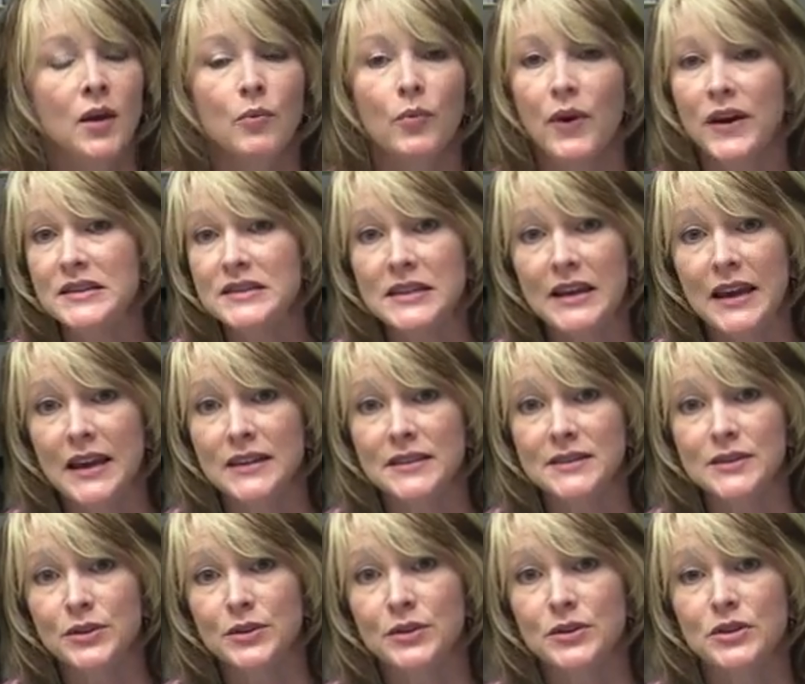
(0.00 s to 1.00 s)
breast
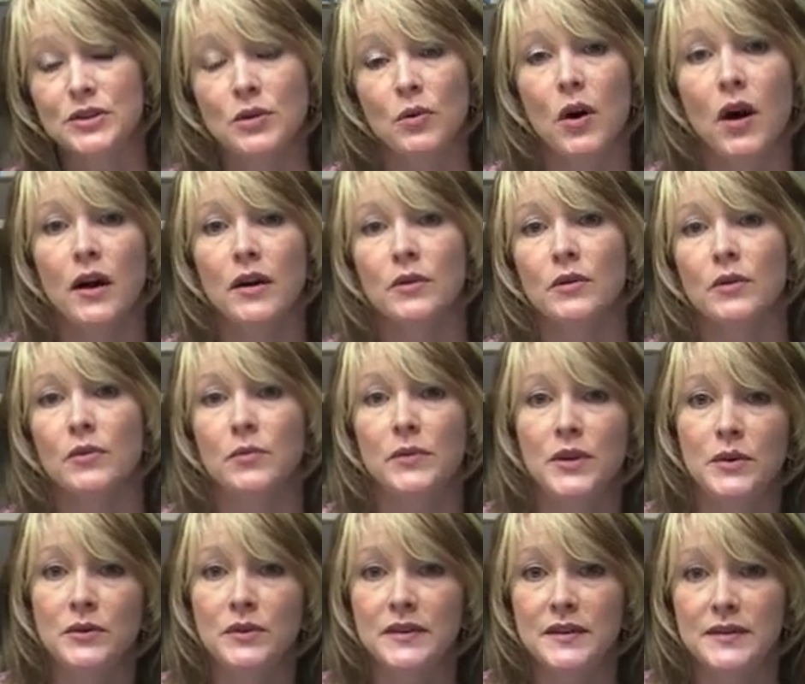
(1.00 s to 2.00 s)
cancer to
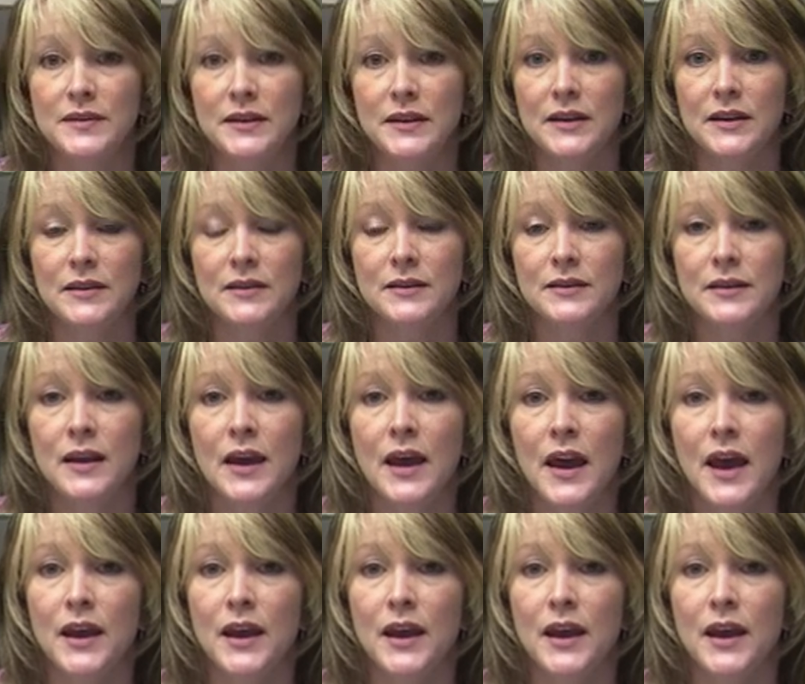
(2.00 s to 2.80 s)
autoimmune disease,